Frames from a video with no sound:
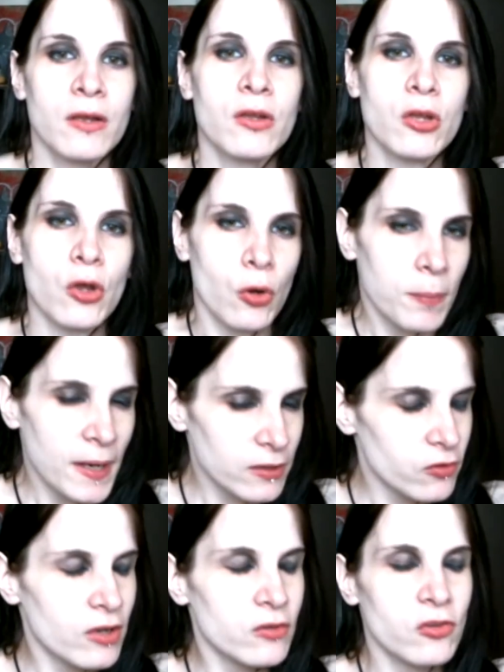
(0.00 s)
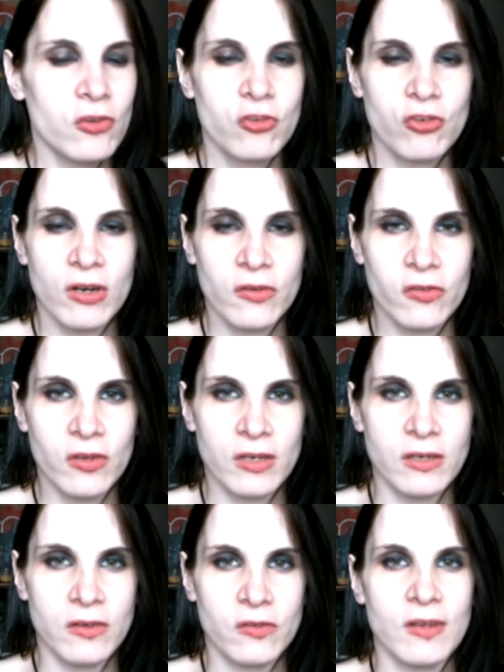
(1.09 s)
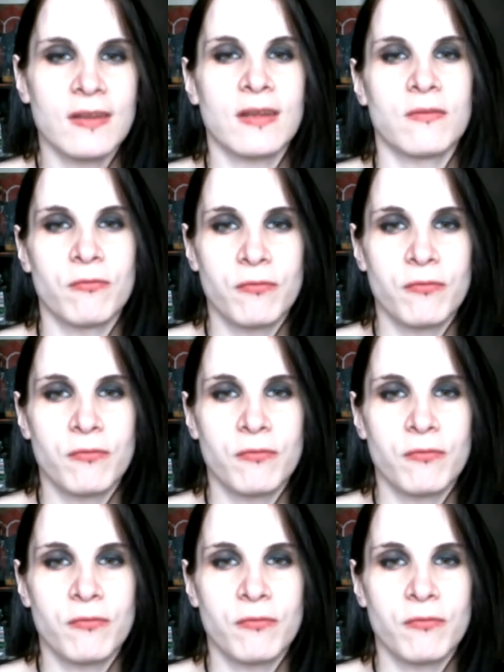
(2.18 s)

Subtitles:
go back down to the Tri-Cities and then